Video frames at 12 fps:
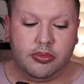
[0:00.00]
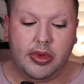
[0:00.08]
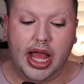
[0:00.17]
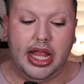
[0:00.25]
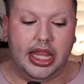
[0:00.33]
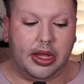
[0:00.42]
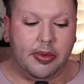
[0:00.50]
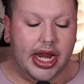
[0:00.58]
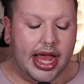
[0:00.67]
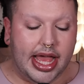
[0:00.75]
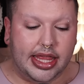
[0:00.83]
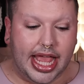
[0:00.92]
a liquid
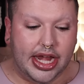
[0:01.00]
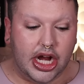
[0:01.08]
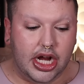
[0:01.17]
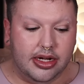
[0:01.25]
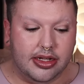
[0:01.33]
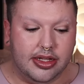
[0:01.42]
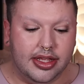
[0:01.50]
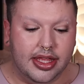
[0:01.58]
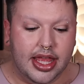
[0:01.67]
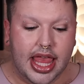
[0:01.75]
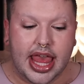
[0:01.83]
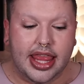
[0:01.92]
highlighter
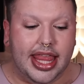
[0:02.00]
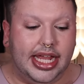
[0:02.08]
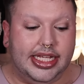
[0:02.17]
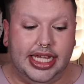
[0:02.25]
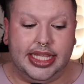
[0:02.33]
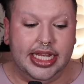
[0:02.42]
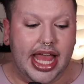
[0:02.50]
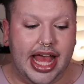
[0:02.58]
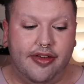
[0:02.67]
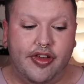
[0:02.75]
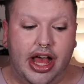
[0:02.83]
that doesn't have